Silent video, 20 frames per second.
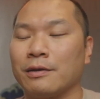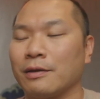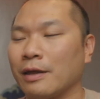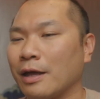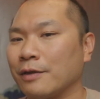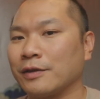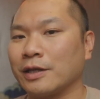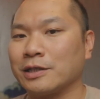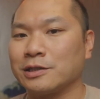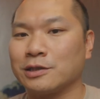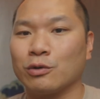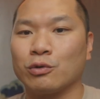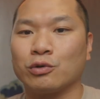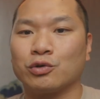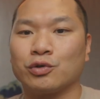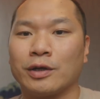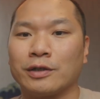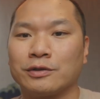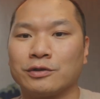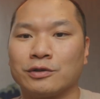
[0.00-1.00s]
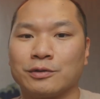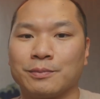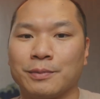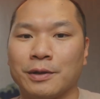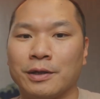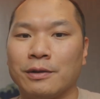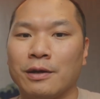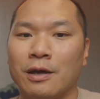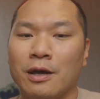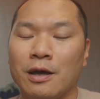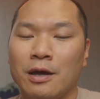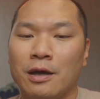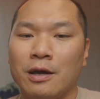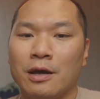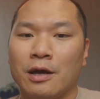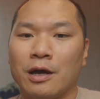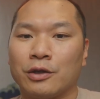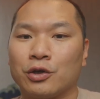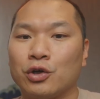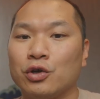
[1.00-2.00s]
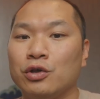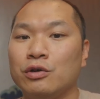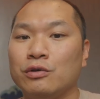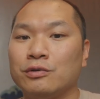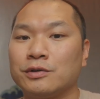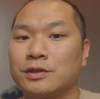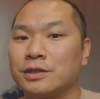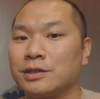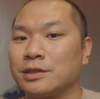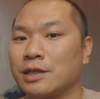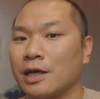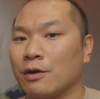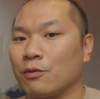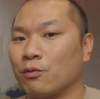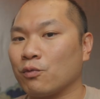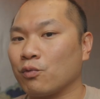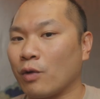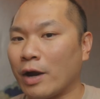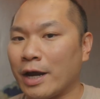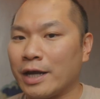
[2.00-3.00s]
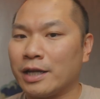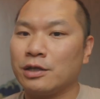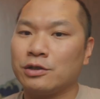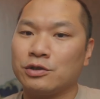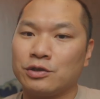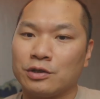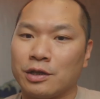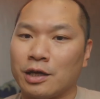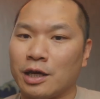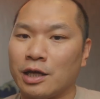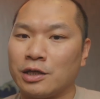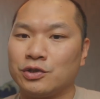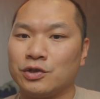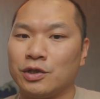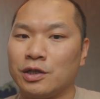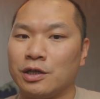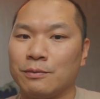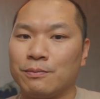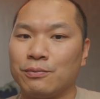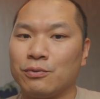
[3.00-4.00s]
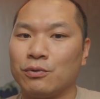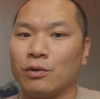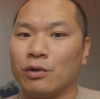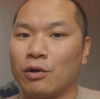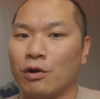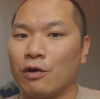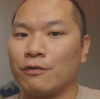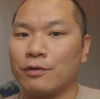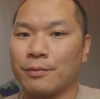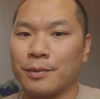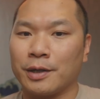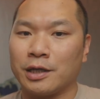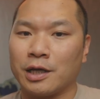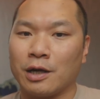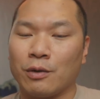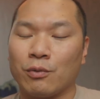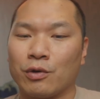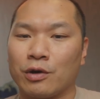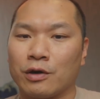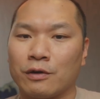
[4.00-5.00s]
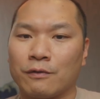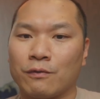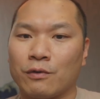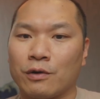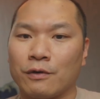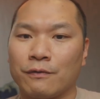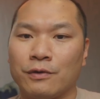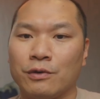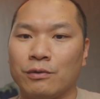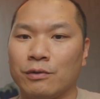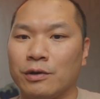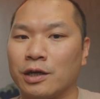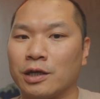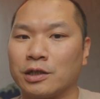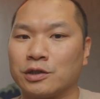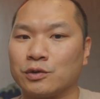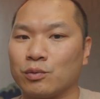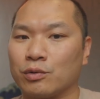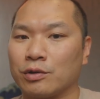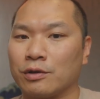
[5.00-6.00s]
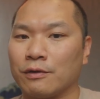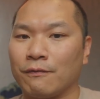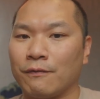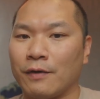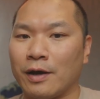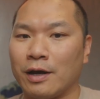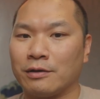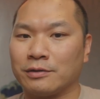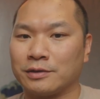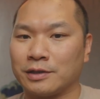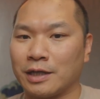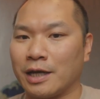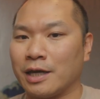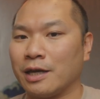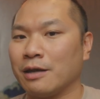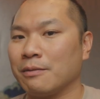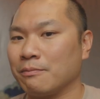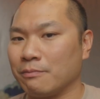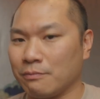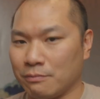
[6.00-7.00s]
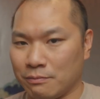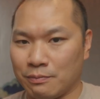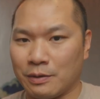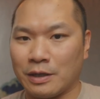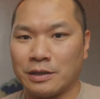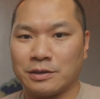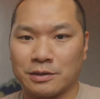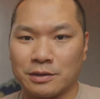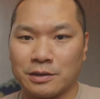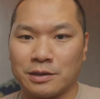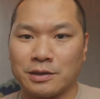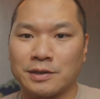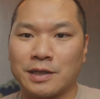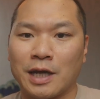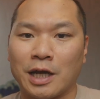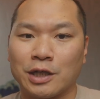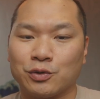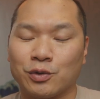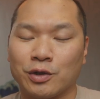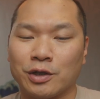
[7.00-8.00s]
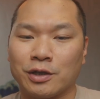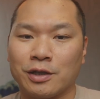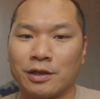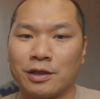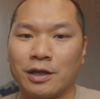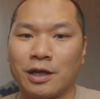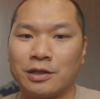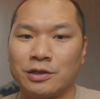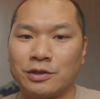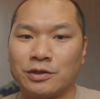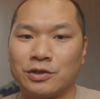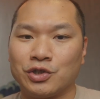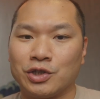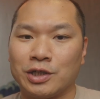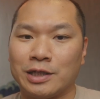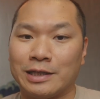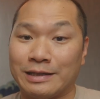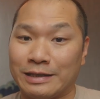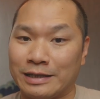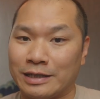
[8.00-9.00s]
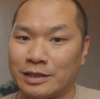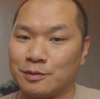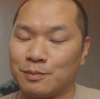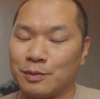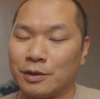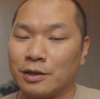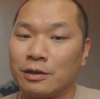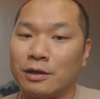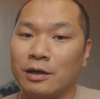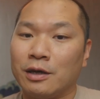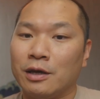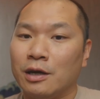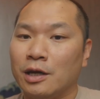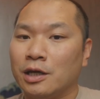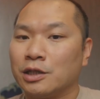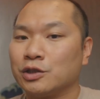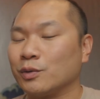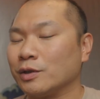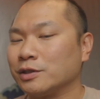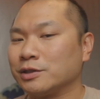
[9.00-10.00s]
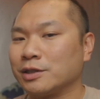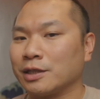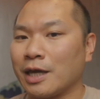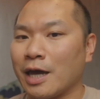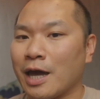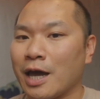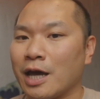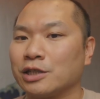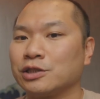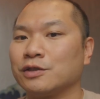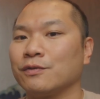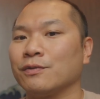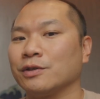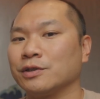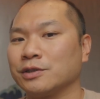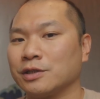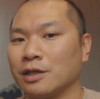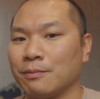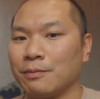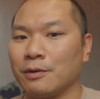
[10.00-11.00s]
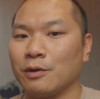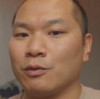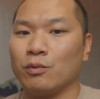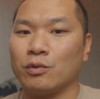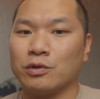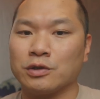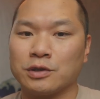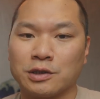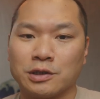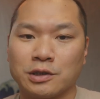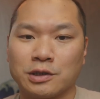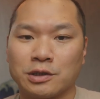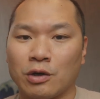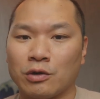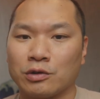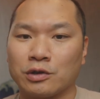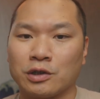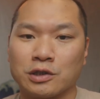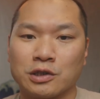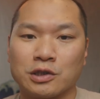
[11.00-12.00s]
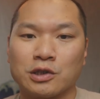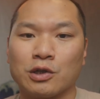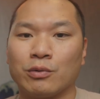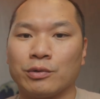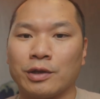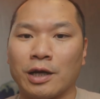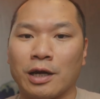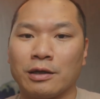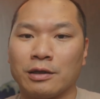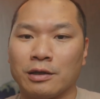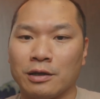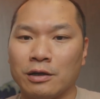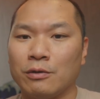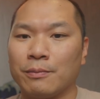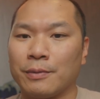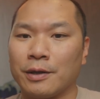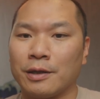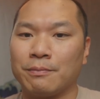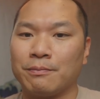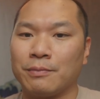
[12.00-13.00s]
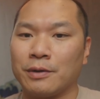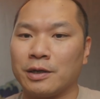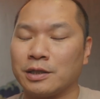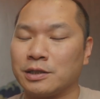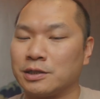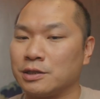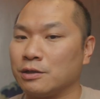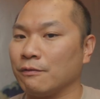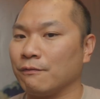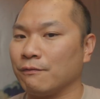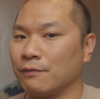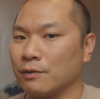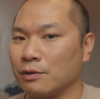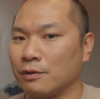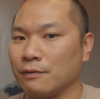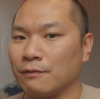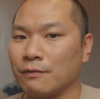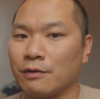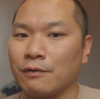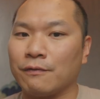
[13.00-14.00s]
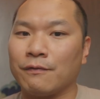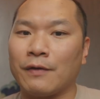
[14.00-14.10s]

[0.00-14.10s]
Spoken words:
at that slower transfer speed. The good news is that writing to the HDD pool over my network for a few gigs worth of files, I am basically saturating the 10G link speed. So as the cache fills up, it will start to slow down a little bit, but it's still very, very